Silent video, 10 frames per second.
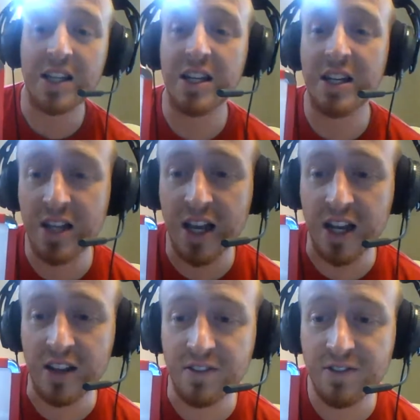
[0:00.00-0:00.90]

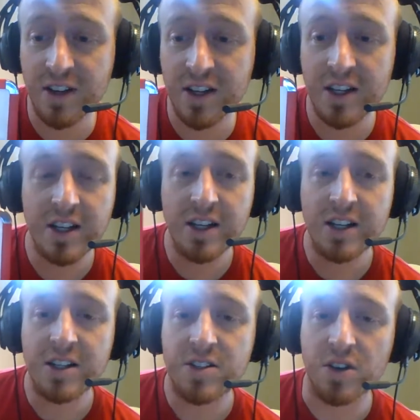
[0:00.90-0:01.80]
Negative.
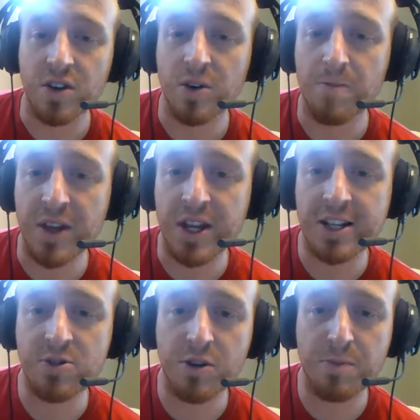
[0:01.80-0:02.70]
So the next
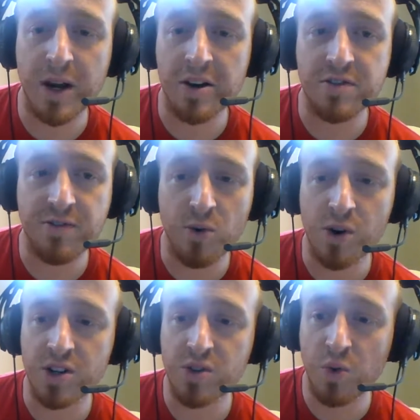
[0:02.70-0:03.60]
order pair is
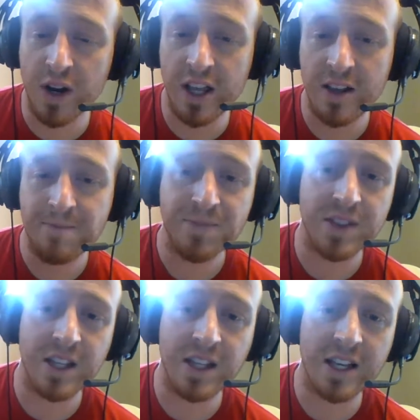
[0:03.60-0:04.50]
420.
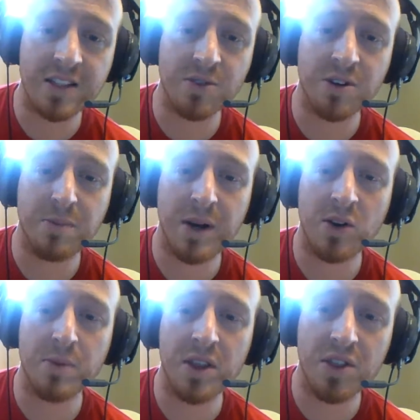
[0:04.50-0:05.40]
The next order pair would
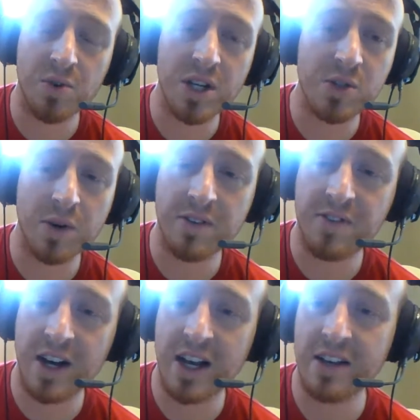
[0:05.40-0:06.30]
be
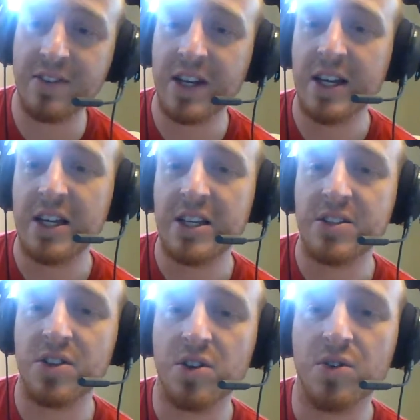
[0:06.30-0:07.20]
325.
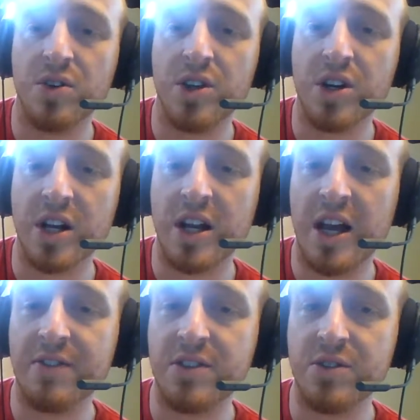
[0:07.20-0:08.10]
So you're going to
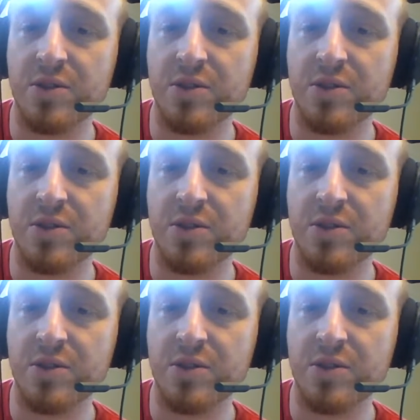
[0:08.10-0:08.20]
have to,